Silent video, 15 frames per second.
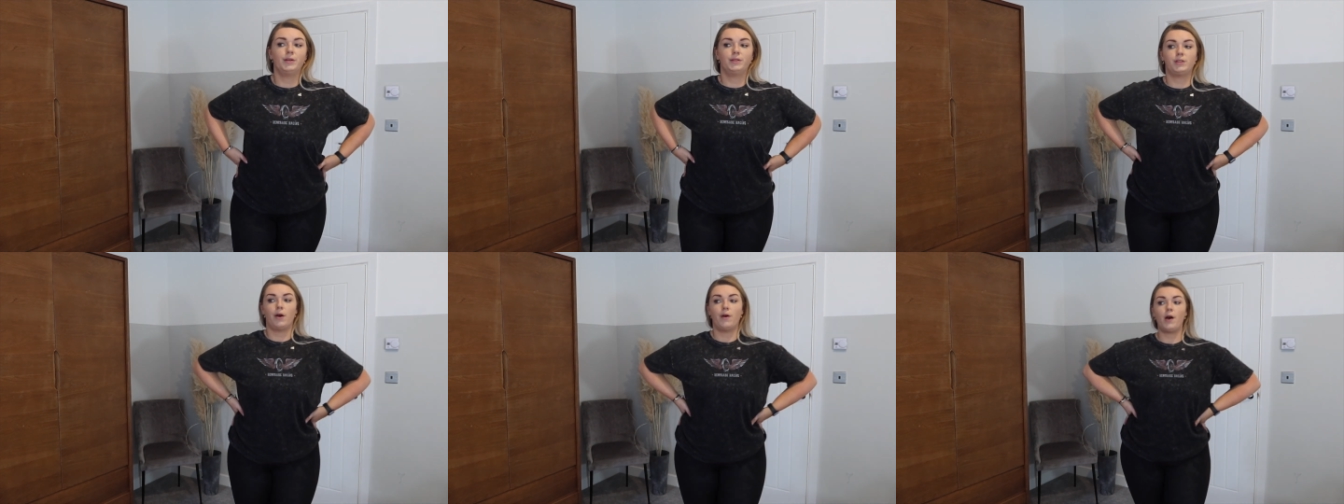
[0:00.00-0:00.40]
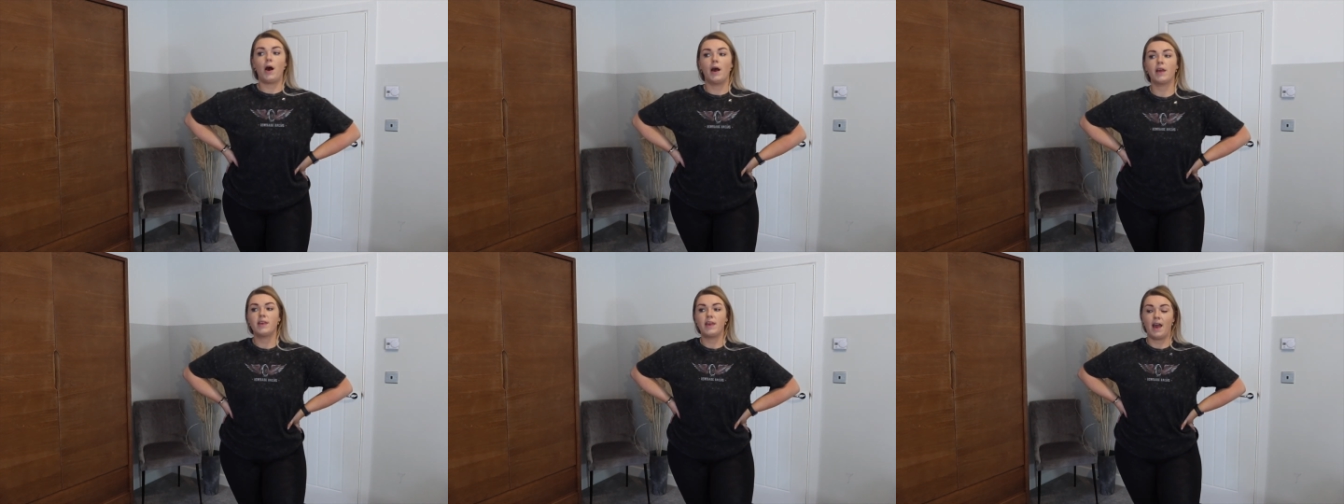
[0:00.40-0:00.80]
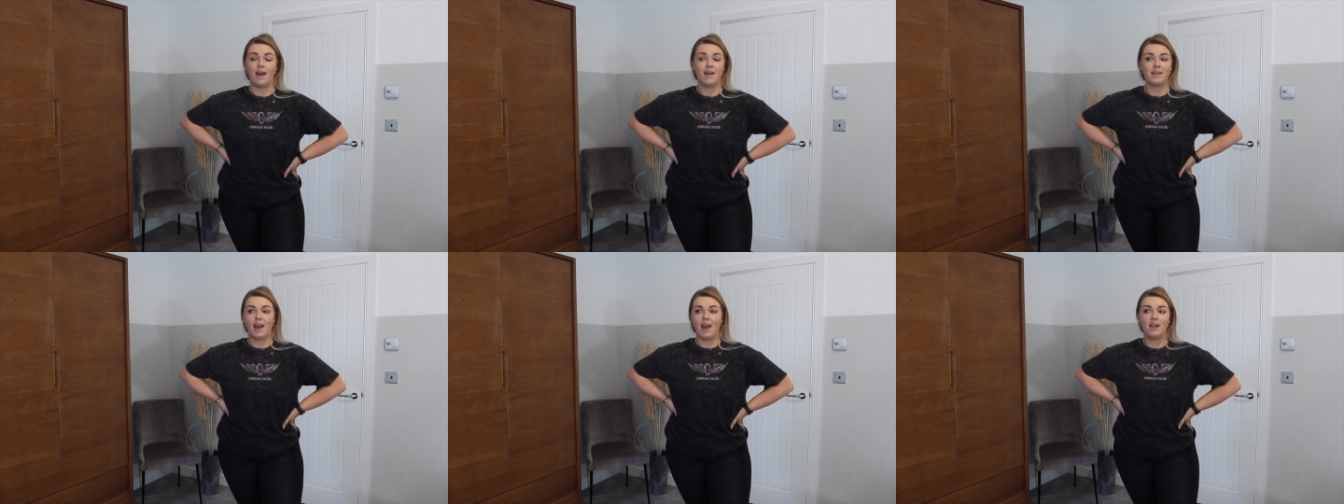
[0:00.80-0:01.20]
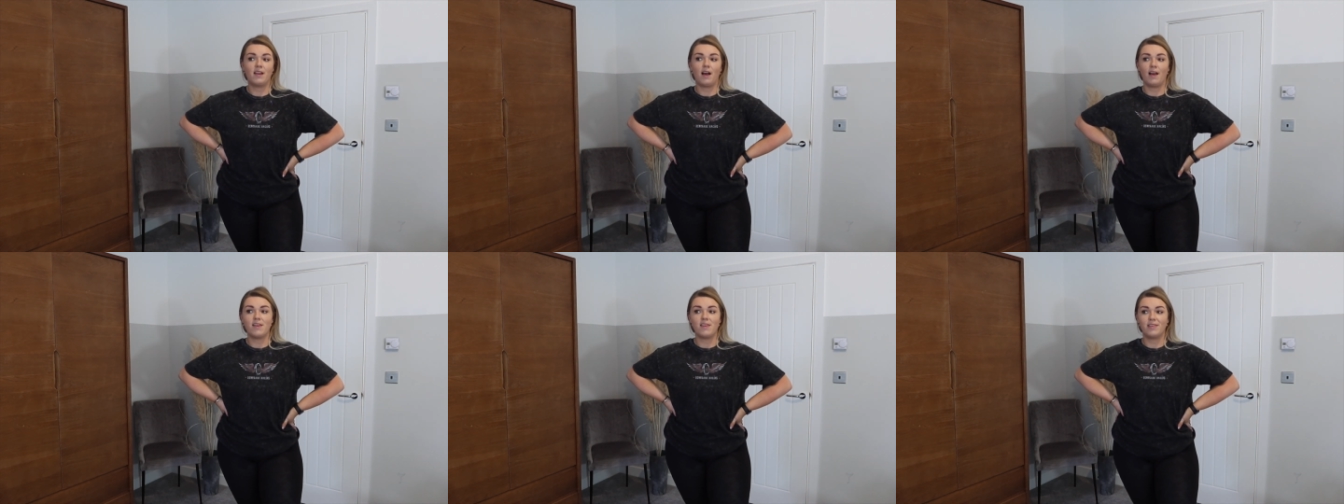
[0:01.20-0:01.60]
So yeah, again,
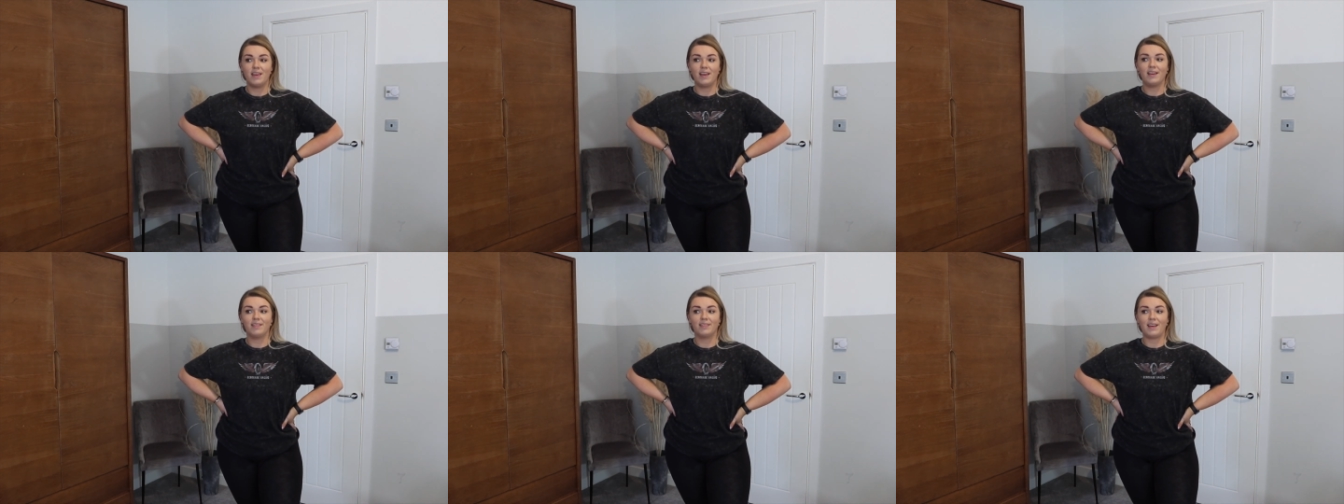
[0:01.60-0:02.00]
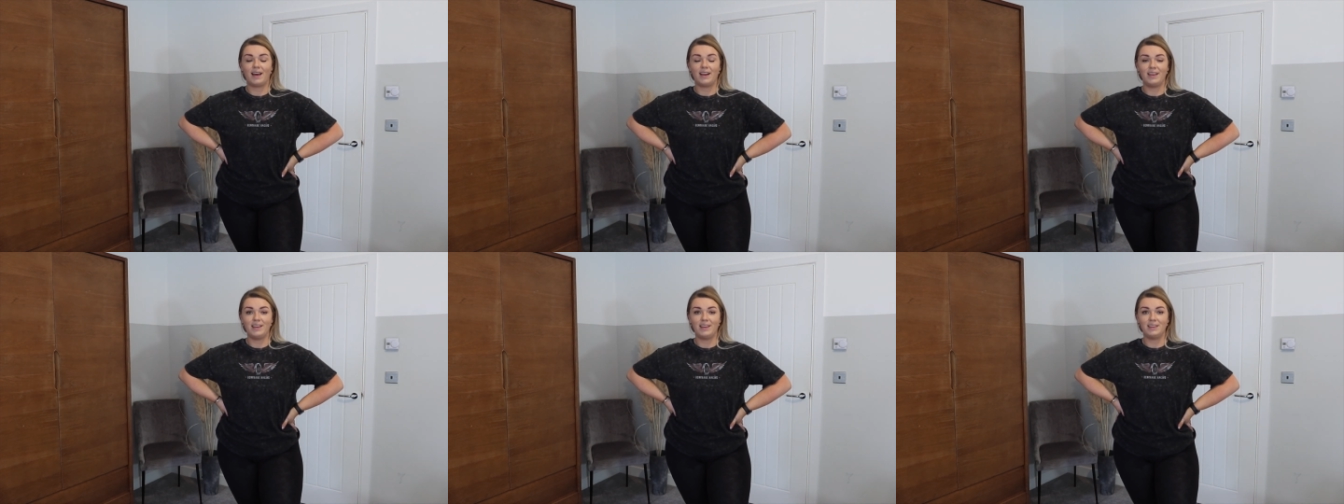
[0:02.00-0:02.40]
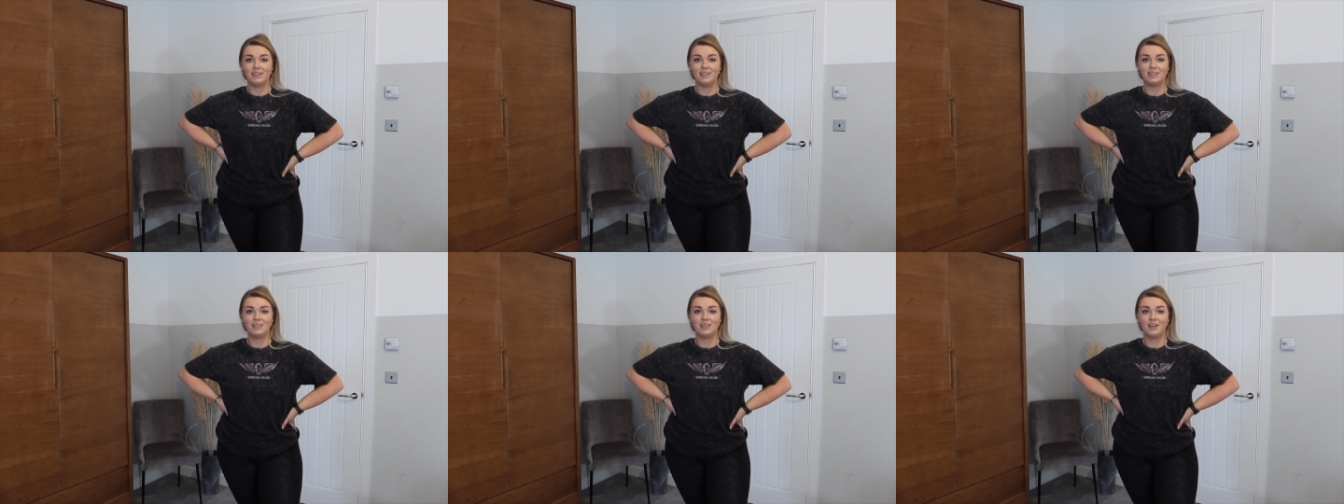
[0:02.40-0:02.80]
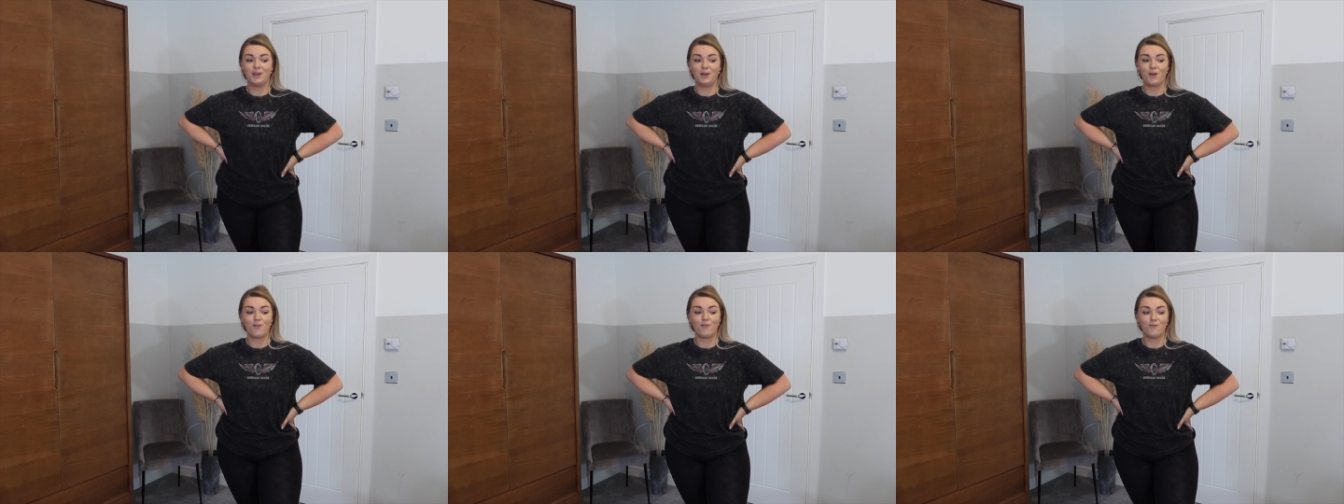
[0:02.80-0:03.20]
I think that is
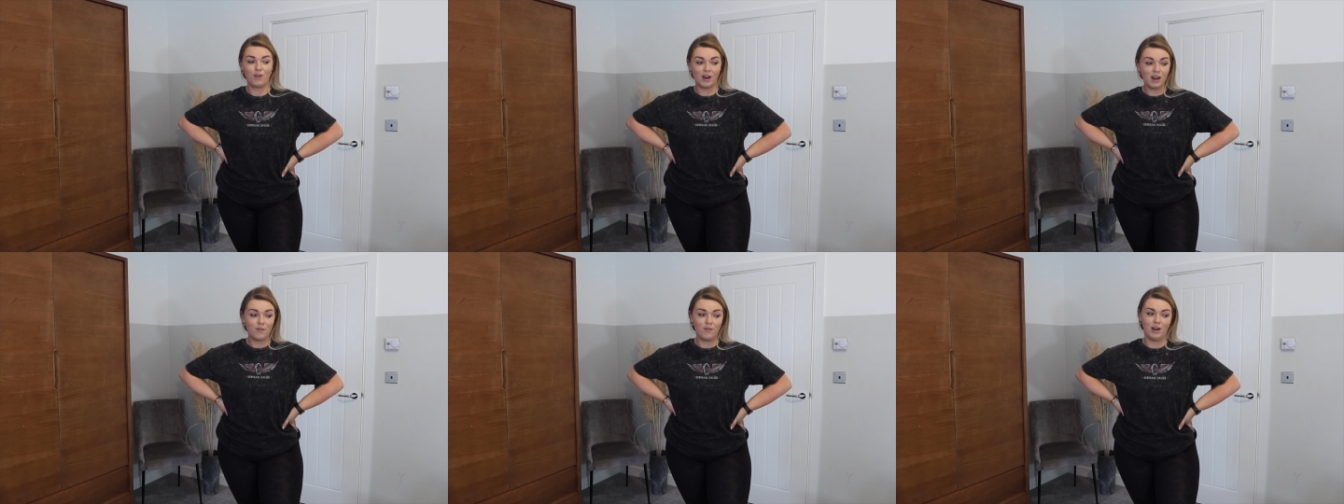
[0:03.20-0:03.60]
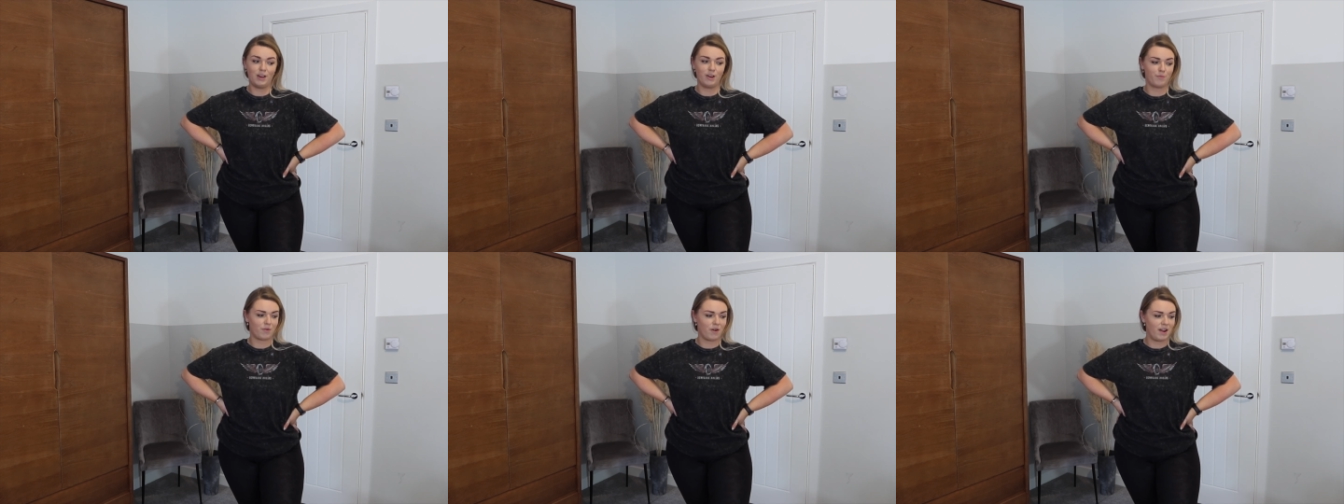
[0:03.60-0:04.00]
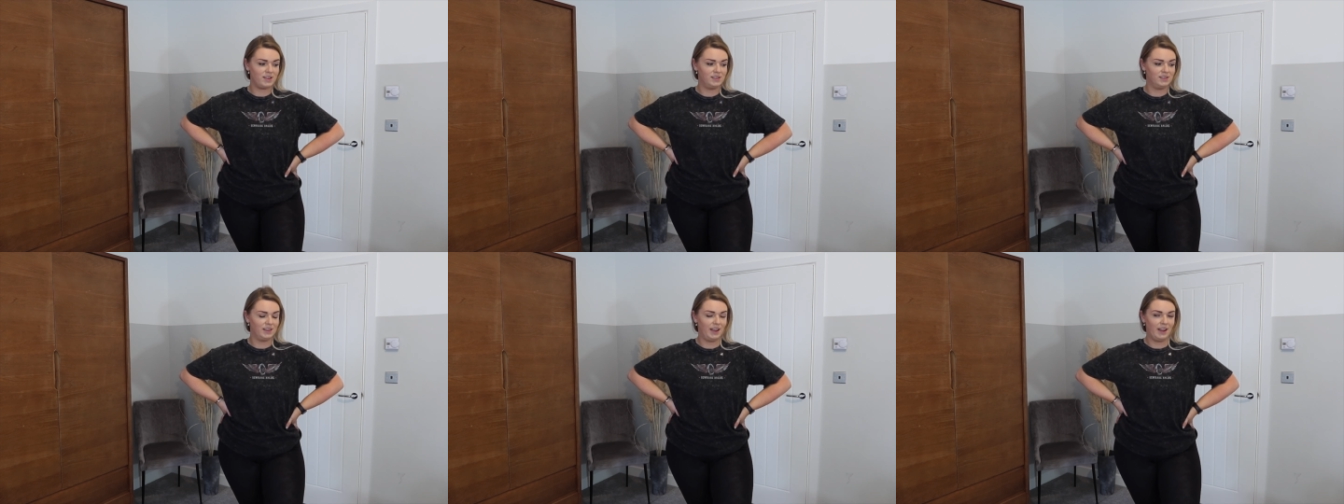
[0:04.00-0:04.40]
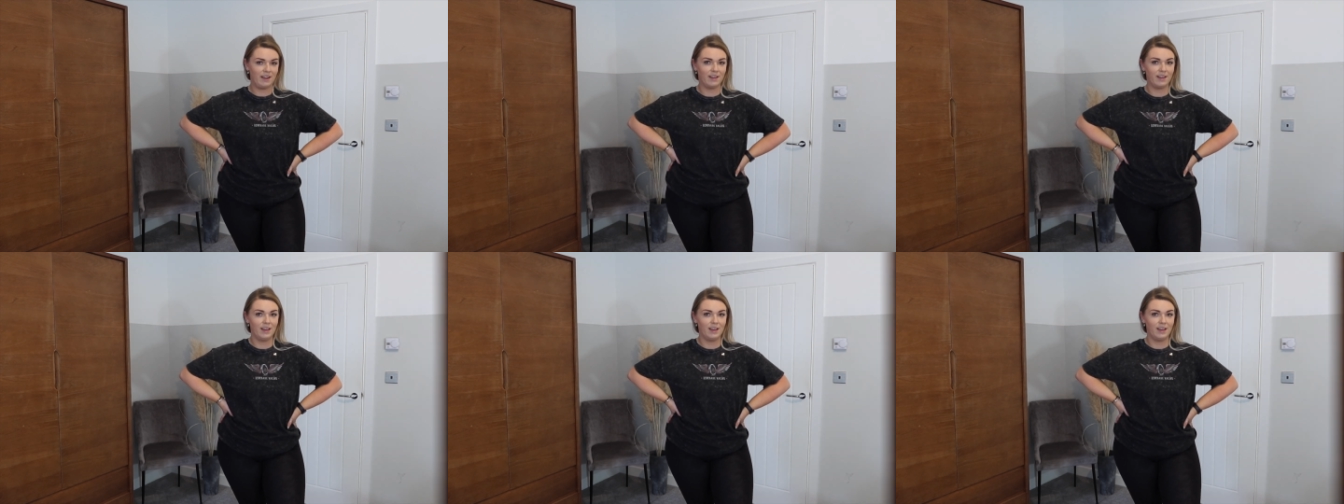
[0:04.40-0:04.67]
really, really good pricing.